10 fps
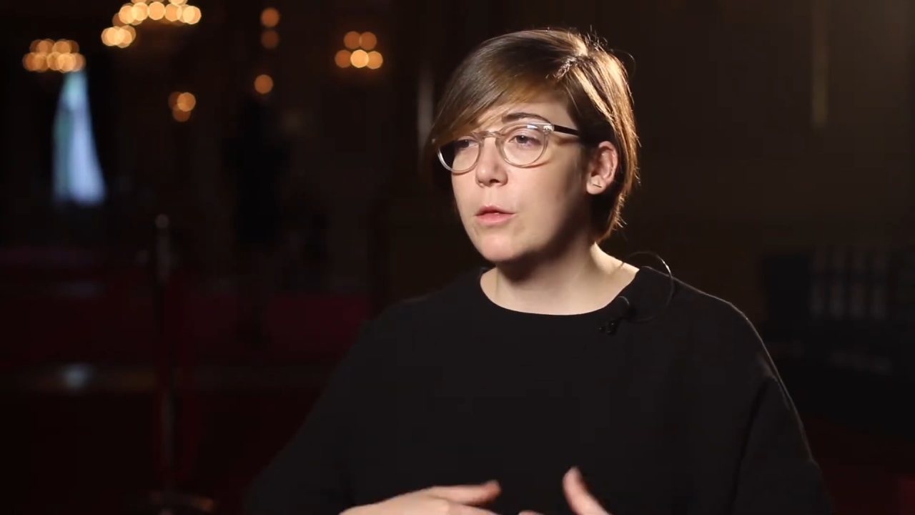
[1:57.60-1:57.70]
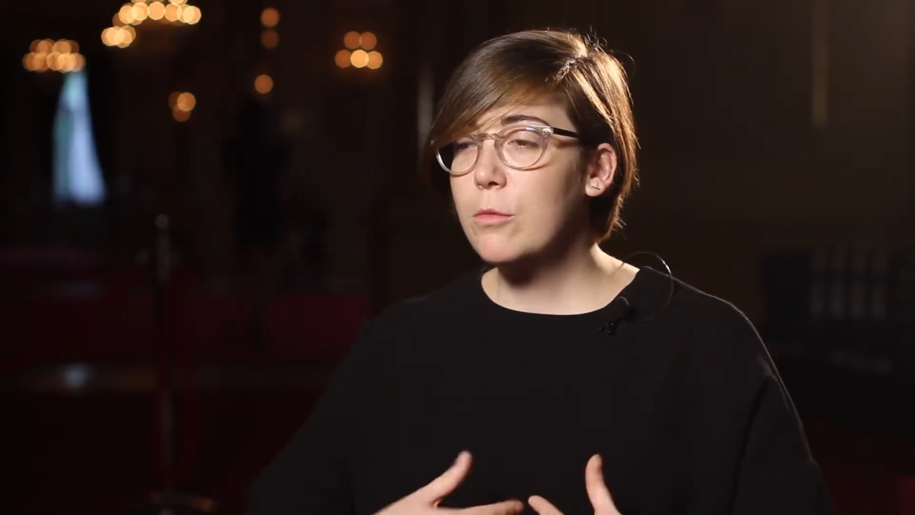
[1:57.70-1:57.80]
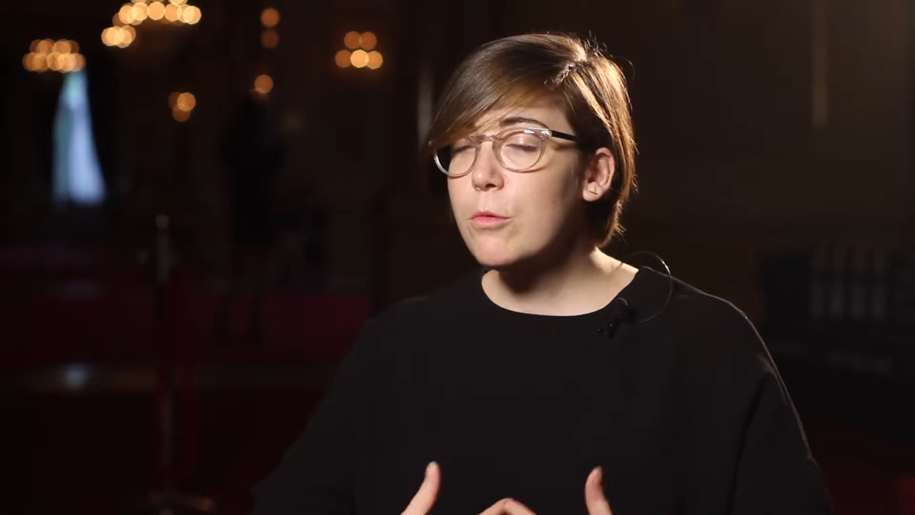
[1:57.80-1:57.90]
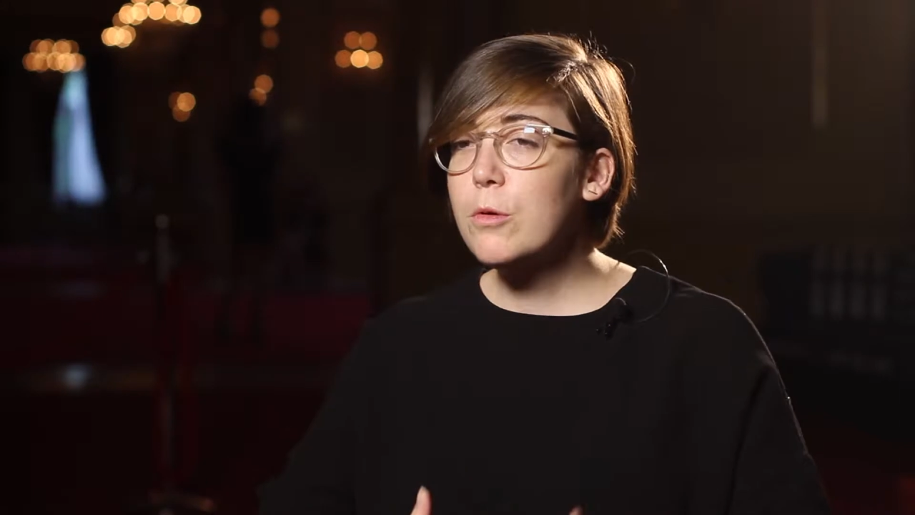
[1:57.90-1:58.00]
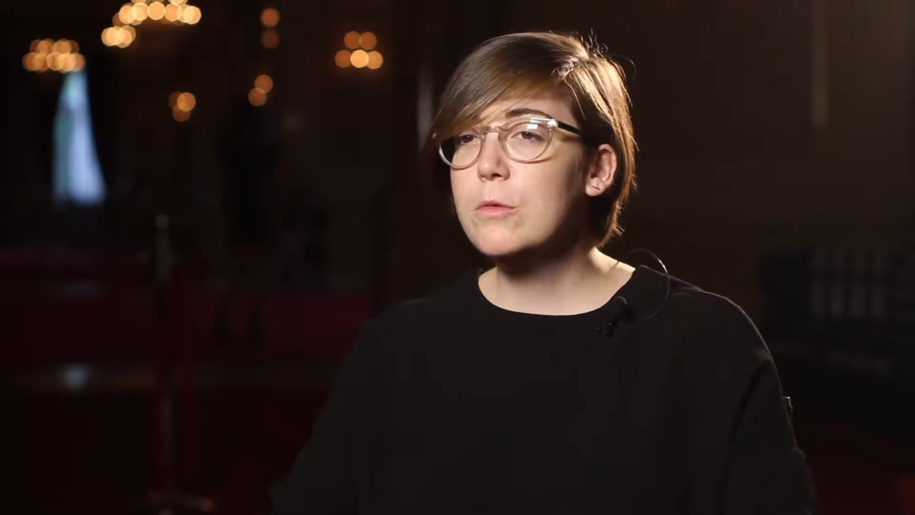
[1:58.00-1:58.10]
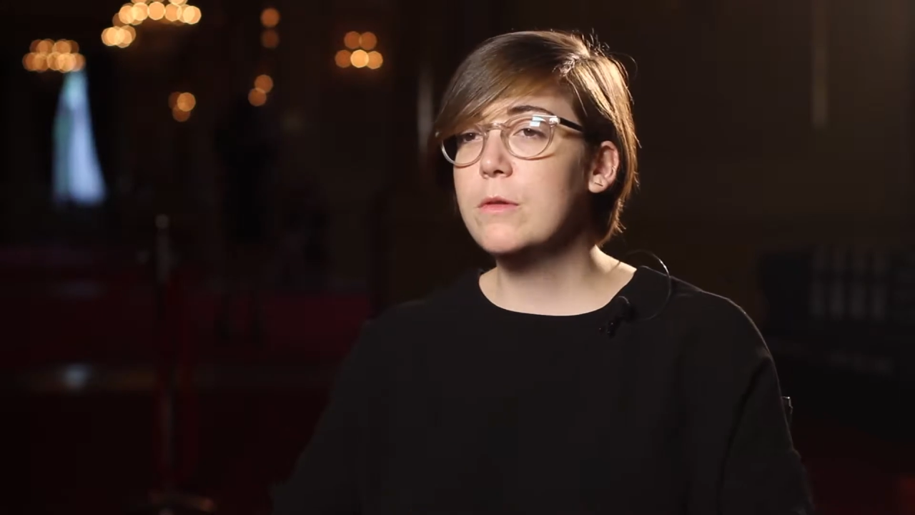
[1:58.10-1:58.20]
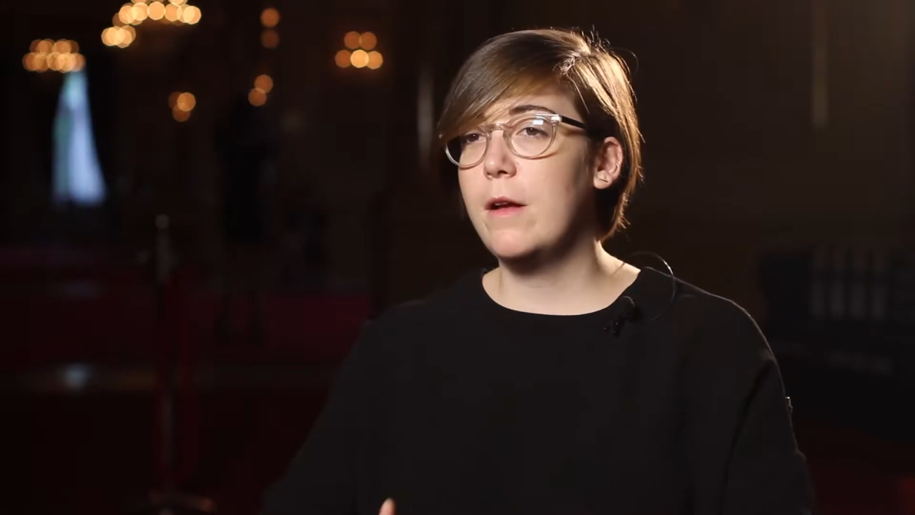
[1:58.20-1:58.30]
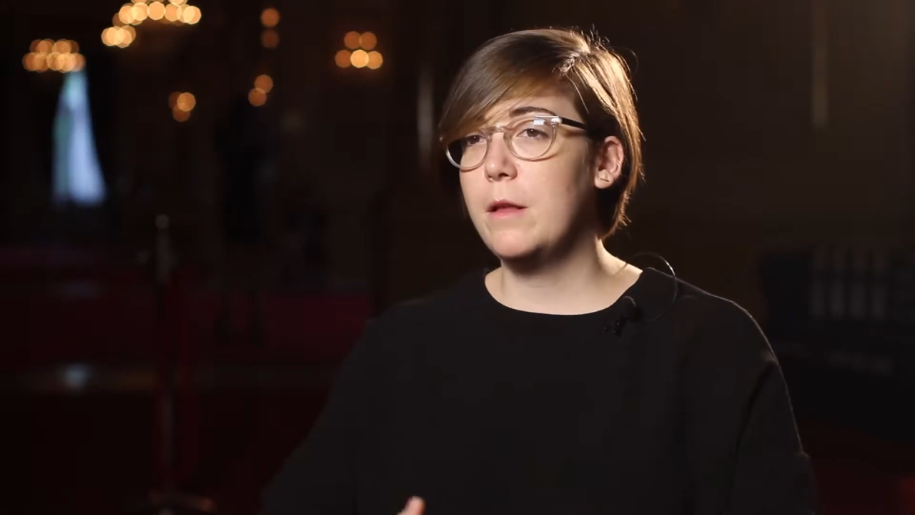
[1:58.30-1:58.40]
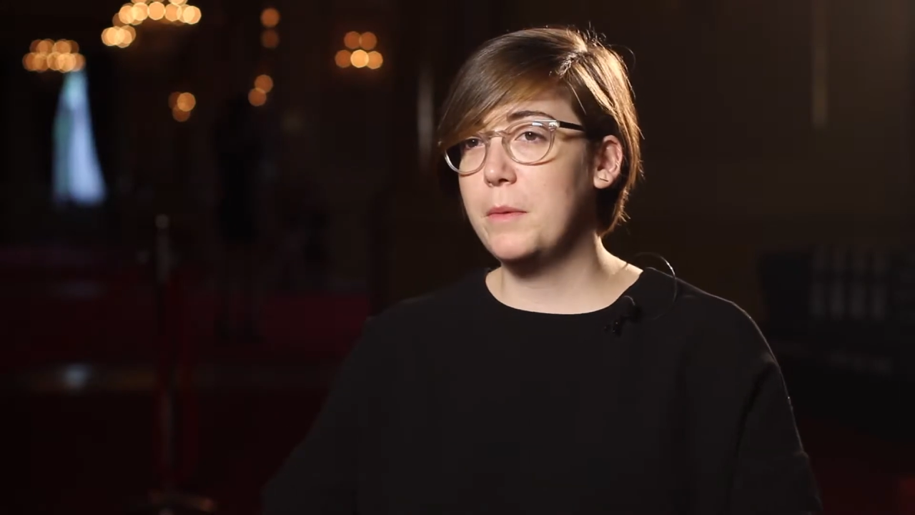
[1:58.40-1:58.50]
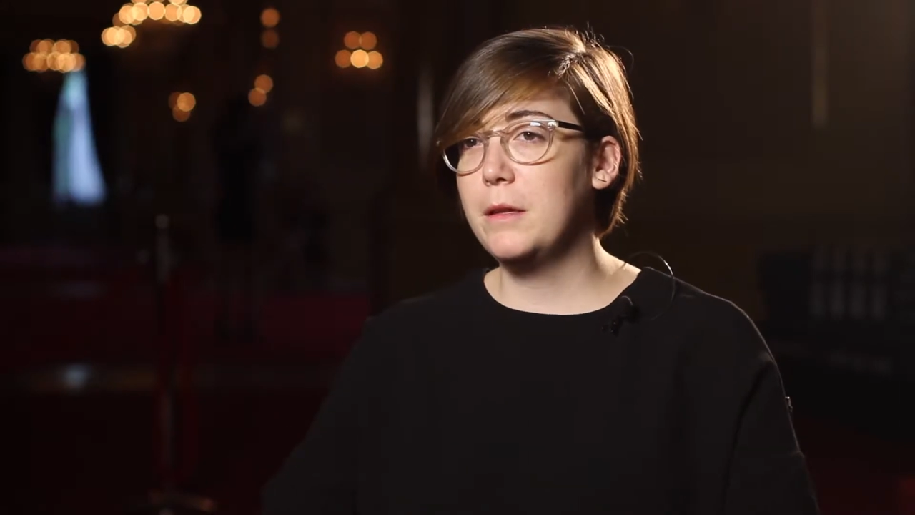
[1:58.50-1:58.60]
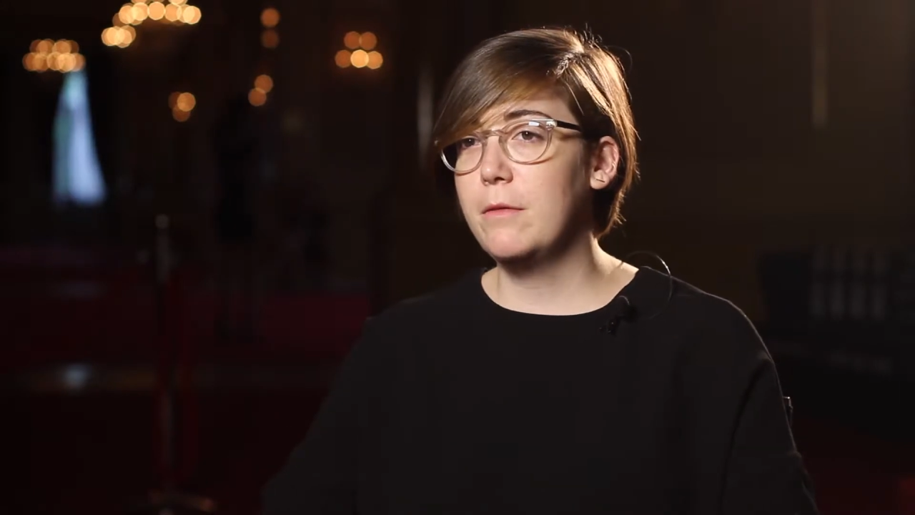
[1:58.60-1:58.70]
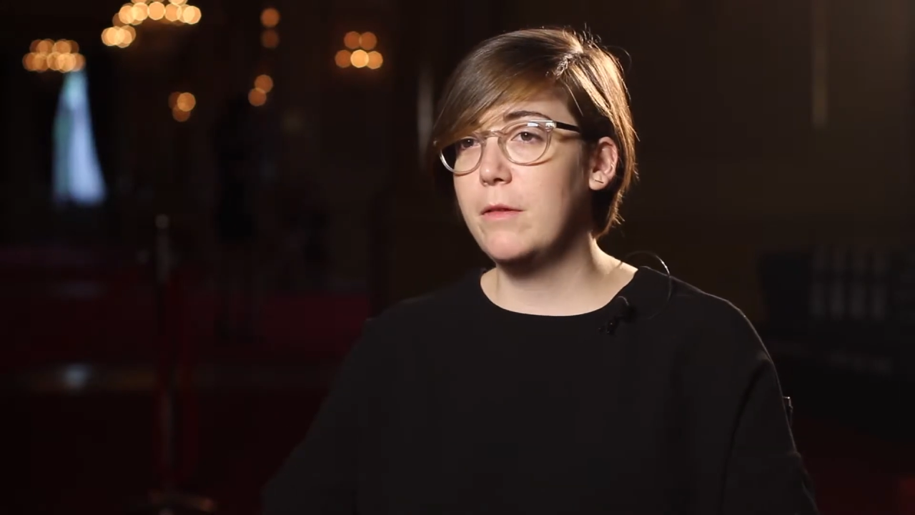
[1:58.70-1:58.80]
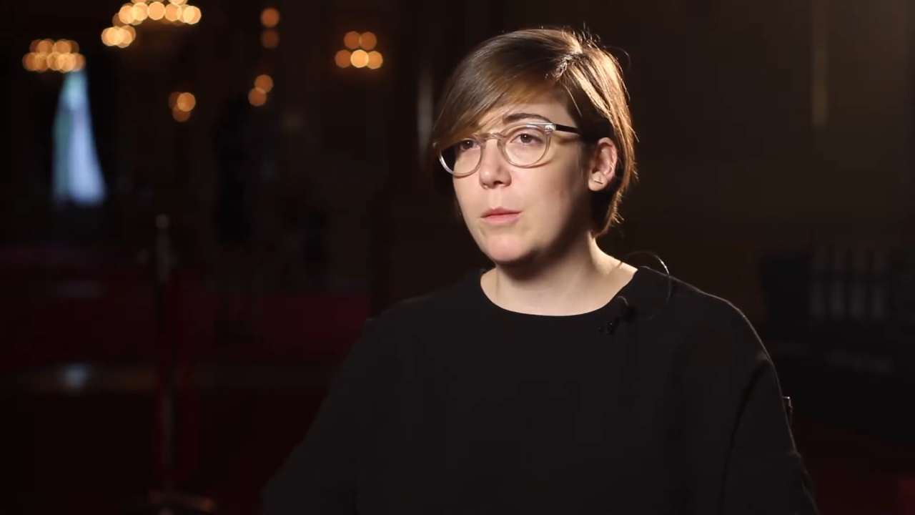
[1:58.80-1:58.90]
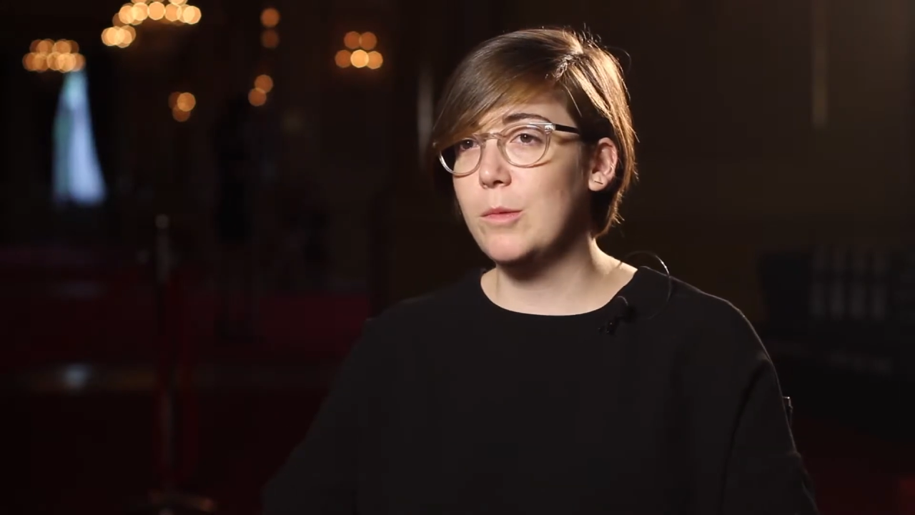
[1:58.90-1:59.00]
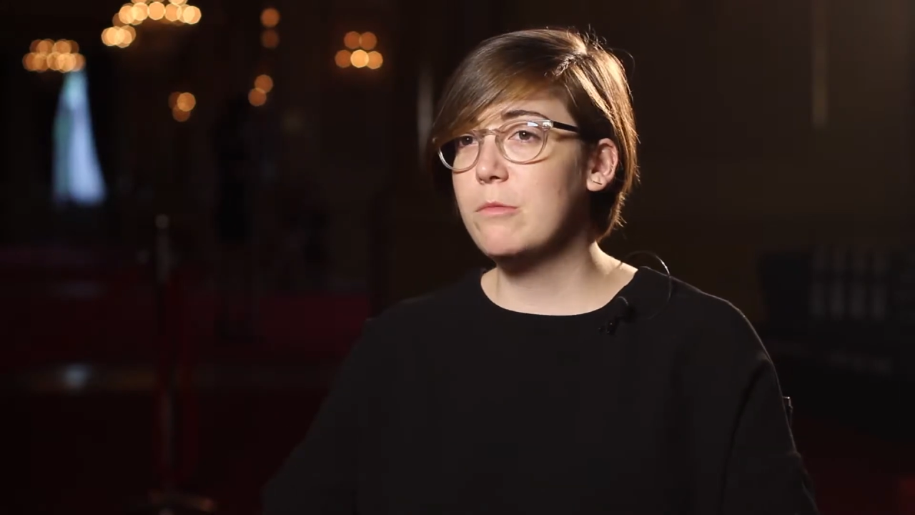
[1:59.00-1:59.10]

through developing the film,